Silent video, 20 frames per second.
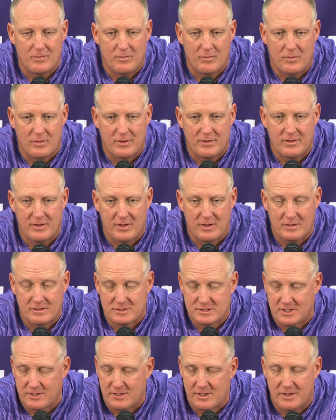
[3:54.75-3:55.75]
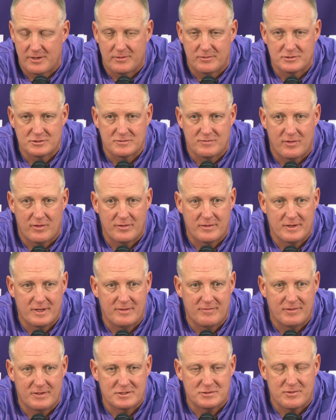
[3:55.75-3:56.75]
one of the unsung heroes of our
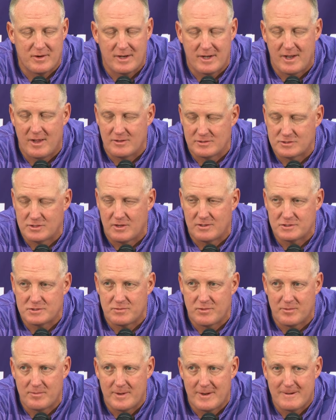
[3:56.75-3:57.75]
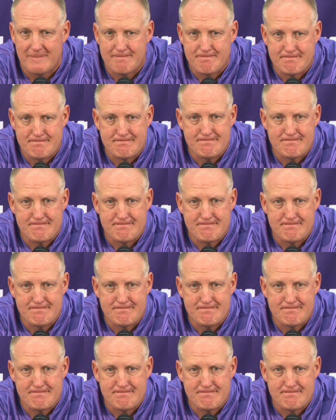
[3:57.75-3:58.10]
defense right now is Austin Romaine.